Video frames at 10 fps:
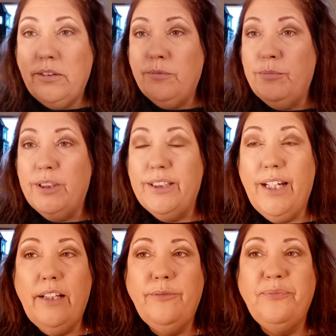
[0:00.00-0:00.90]
But
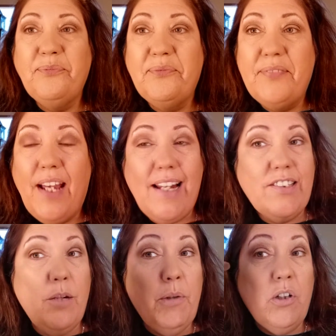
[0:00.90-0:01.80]
yeah, so
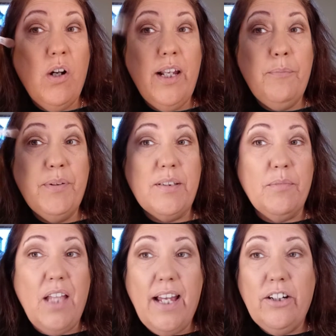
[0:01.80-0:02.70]
I'm going to go ahead and put some
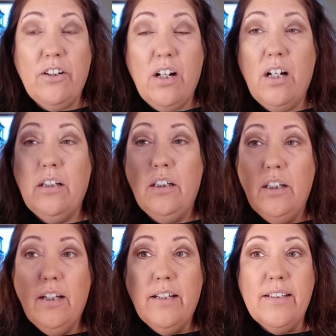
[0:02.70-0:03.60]
liner on,
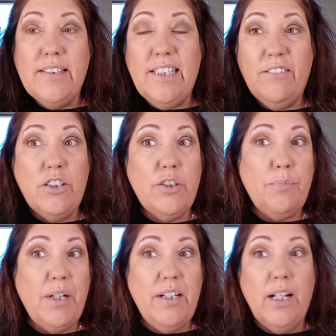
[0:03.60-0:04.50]
see if this is
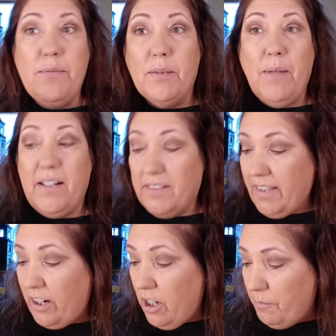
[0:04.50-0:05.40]
bringing up some
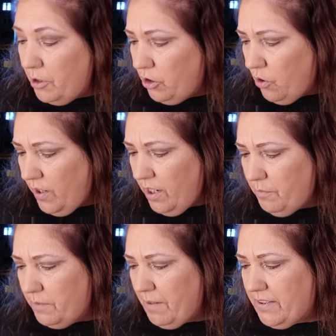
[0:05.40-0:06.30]
mascara. I'm going to go ahead
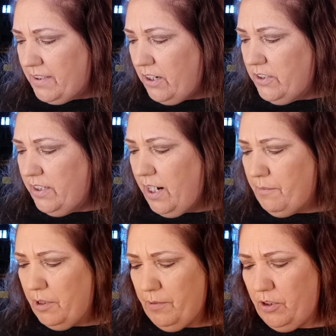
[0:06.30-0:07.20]
with mascara today. I'm
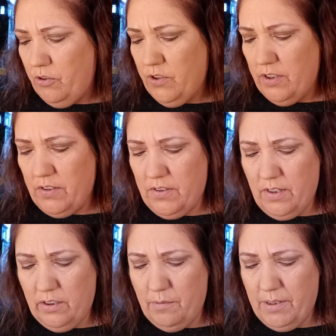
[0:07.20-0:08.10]
going to be using the
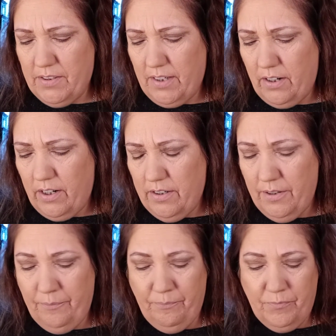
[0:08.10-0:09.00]
Stila Mascara
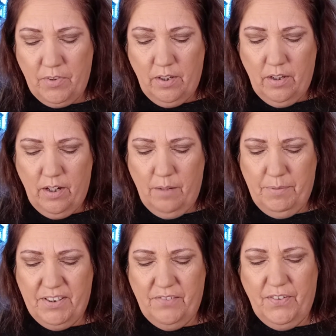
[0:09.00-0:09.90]

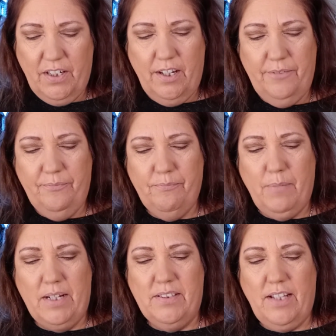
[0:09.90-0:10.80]
Pacifica
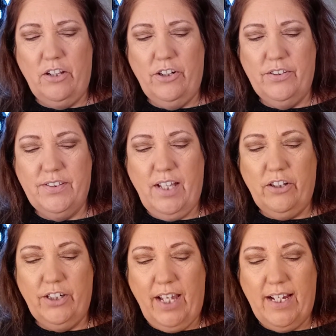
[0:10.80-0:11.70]
by
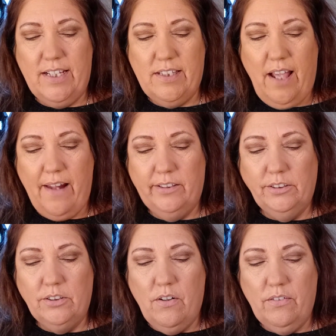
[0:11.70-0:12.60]
Stellar Gaze
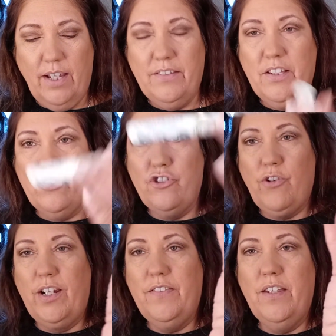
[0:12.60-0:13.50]
Lengthen
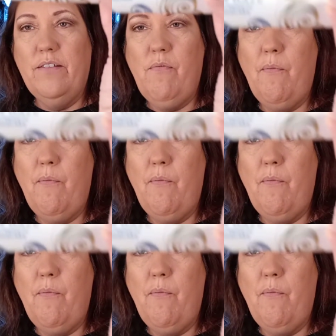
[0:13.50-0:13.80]
Strengthen.